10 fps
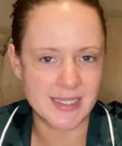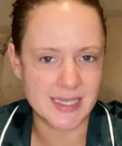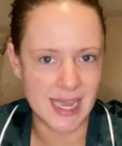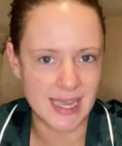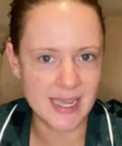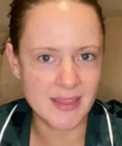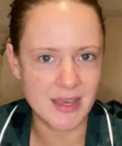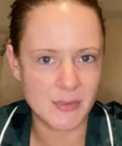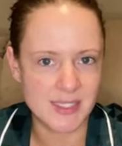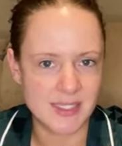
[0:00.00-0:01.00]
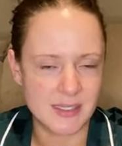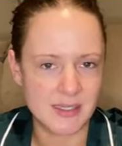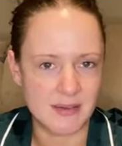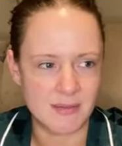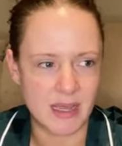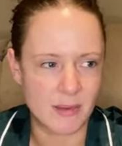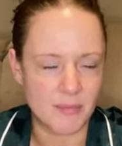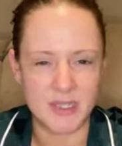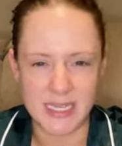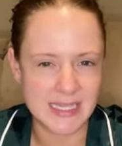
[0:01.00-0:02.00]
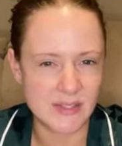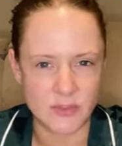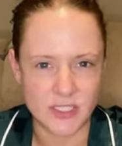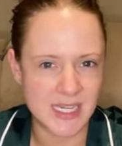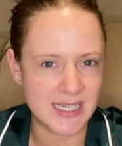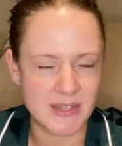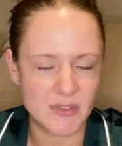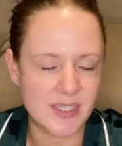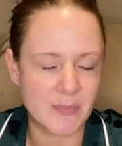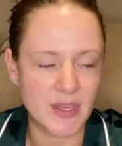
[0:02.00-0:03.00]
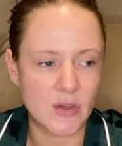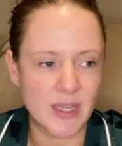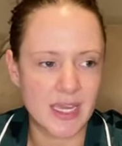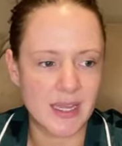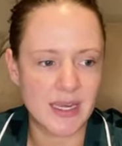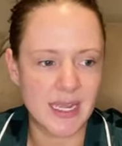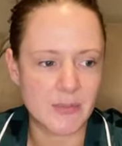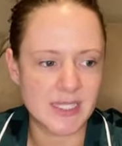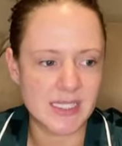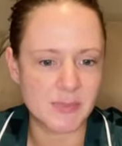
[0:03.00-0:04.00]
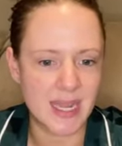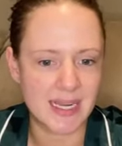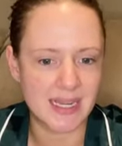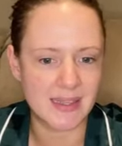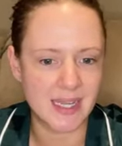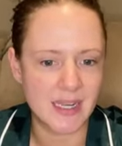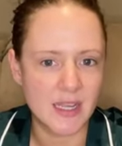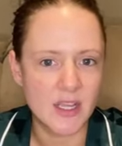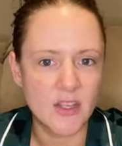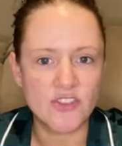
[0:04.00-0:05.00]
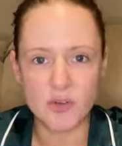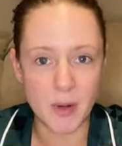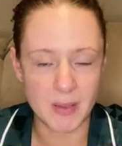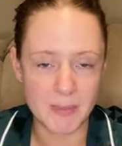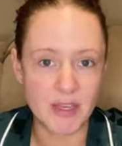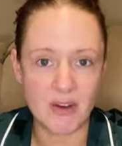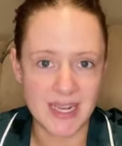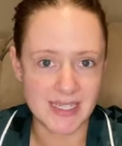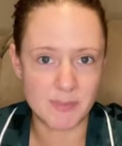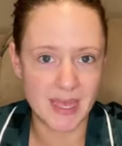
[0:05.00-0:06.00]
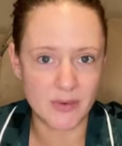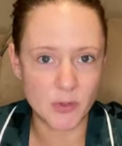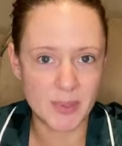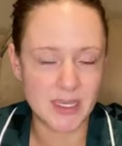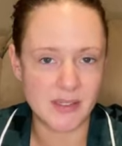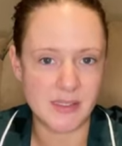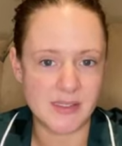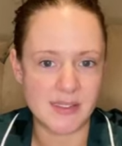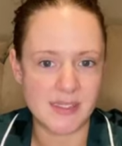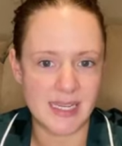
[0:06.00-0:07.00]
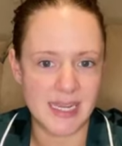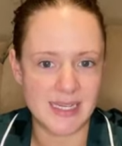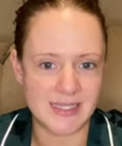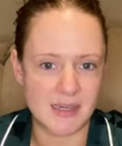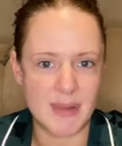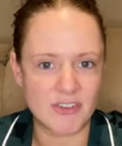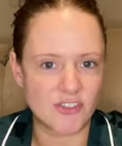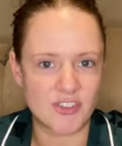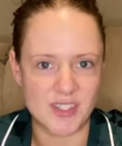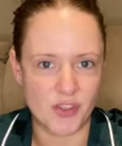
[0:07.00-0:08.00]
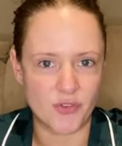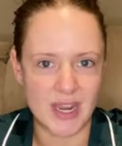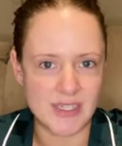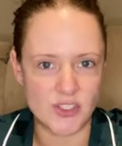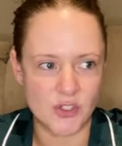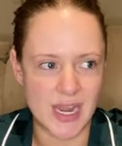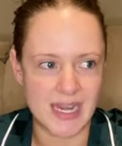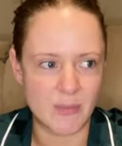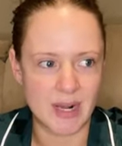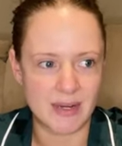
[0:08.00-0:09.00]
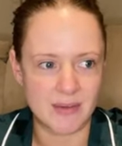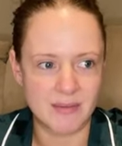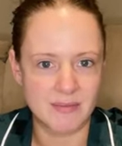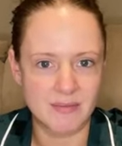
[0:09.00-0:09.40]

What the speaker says: today, there was a police or detective or something on there, and he was explaining that she will probably be granted bail because he doesn't imagine she's a threat to anyone